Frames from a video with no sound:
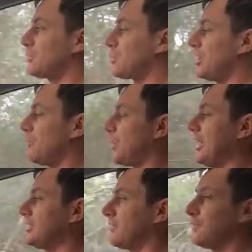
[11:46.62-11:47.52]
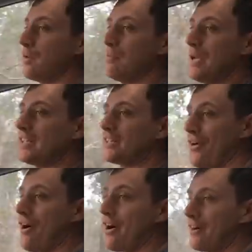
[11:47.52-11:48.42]
was pretty impressive for a big
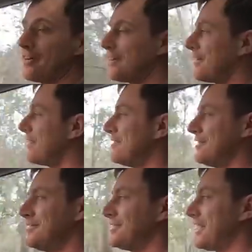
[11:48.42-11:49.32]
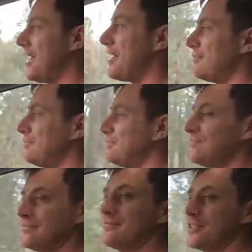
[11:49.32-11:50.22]
car. Damn,
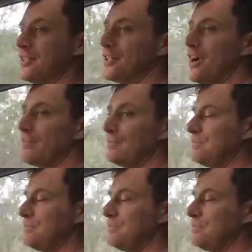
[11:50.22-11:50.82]
good job.